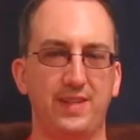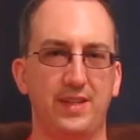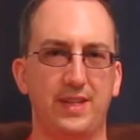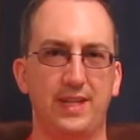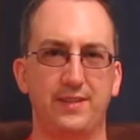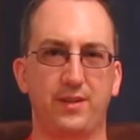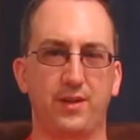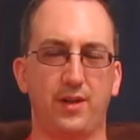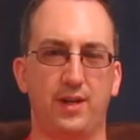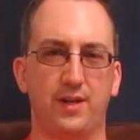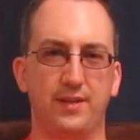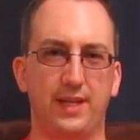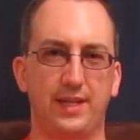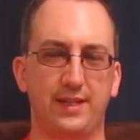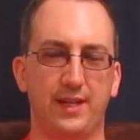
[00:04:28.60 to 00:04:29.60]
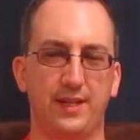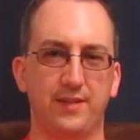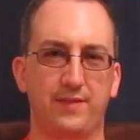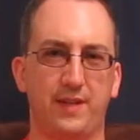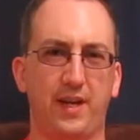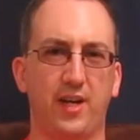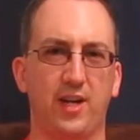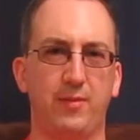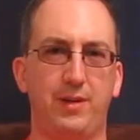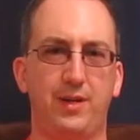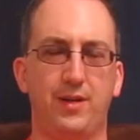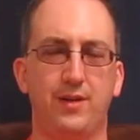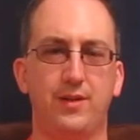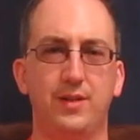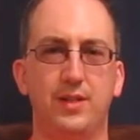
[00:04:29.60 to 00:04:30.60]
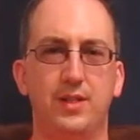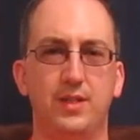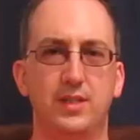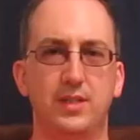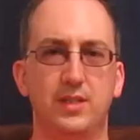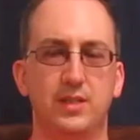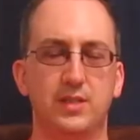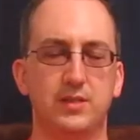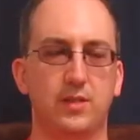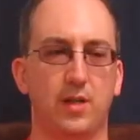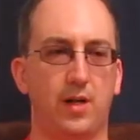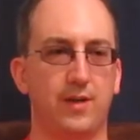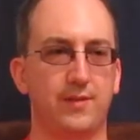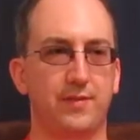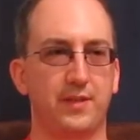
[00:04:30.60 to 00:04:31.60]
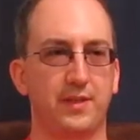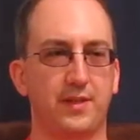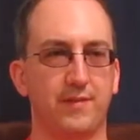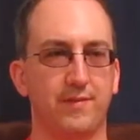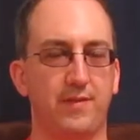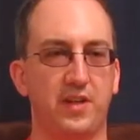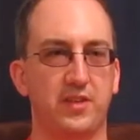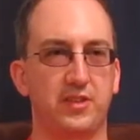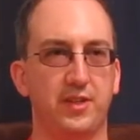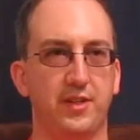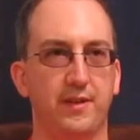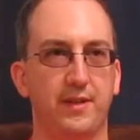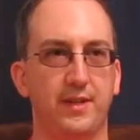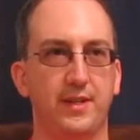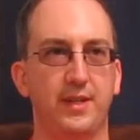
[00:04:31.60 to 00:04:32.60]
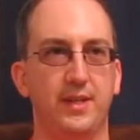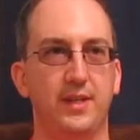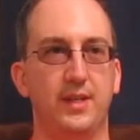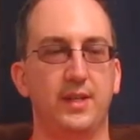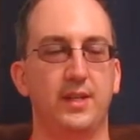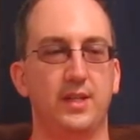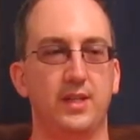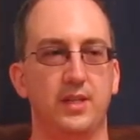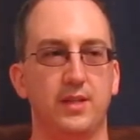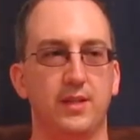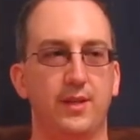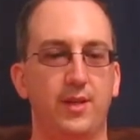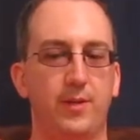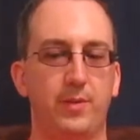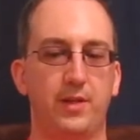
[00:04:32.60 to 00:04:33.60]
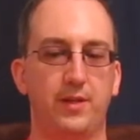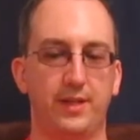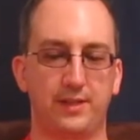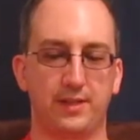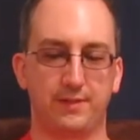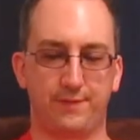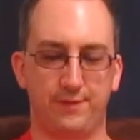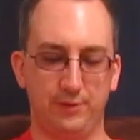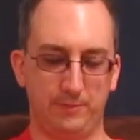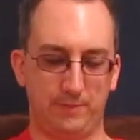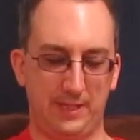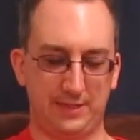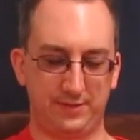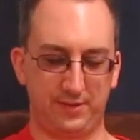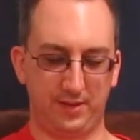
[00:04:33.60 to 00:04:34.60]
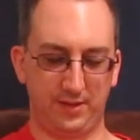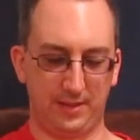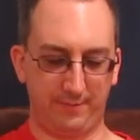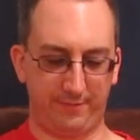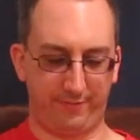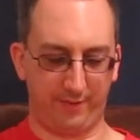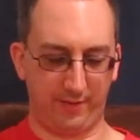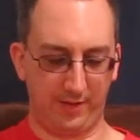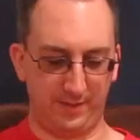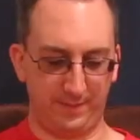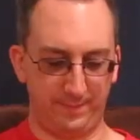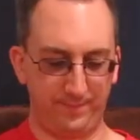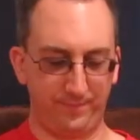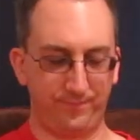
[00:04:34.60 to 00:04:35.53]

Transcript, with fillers: that kind of caramel, toffee, confectionery. A little bit of like the fruit basket up front.